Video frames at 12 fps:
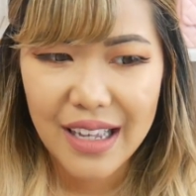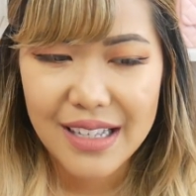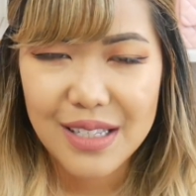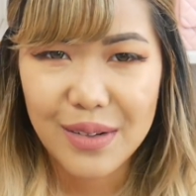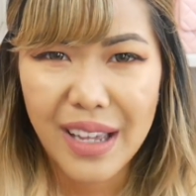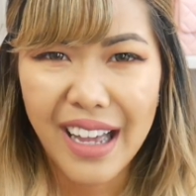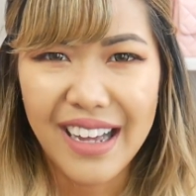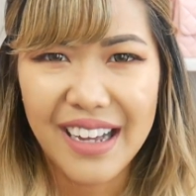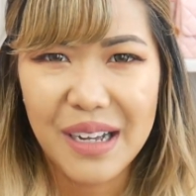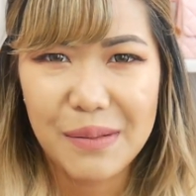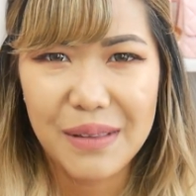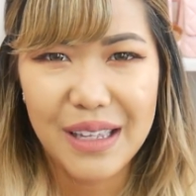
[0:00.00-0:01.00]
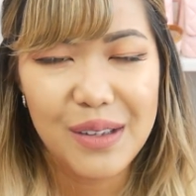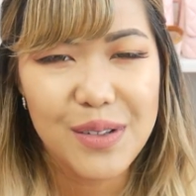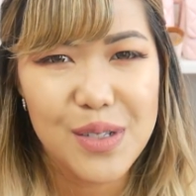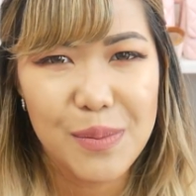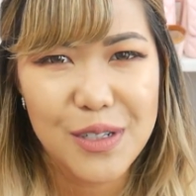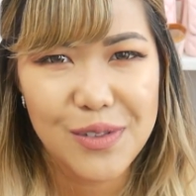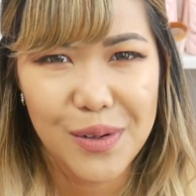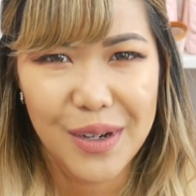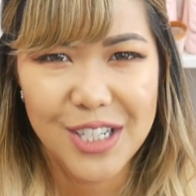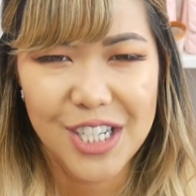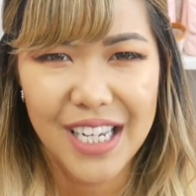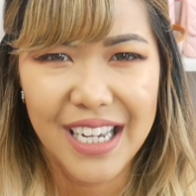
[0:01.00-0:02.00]
So yeah, thank you so much for
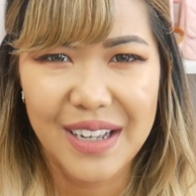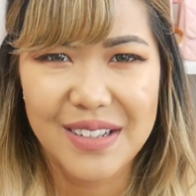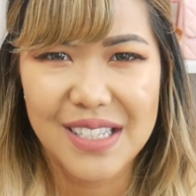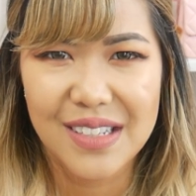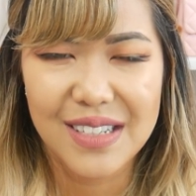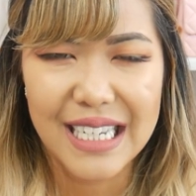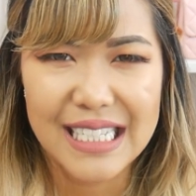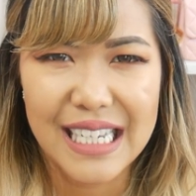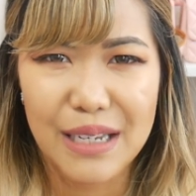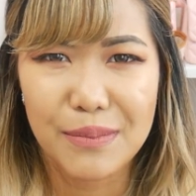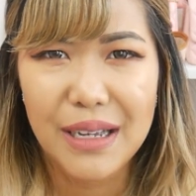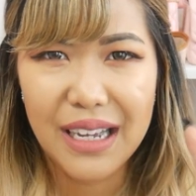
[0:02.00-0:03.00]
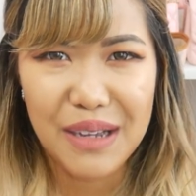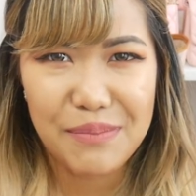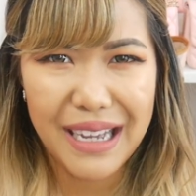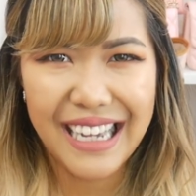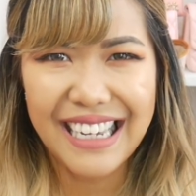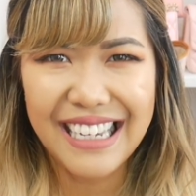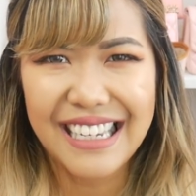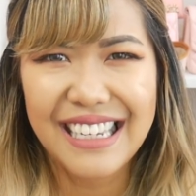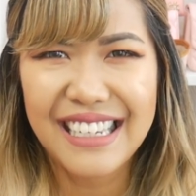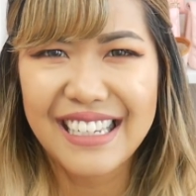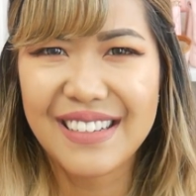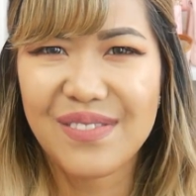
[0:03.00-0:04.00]
watching. I'll see you next time.
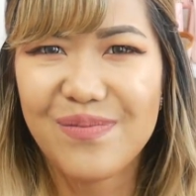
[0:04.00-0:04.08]
Bye.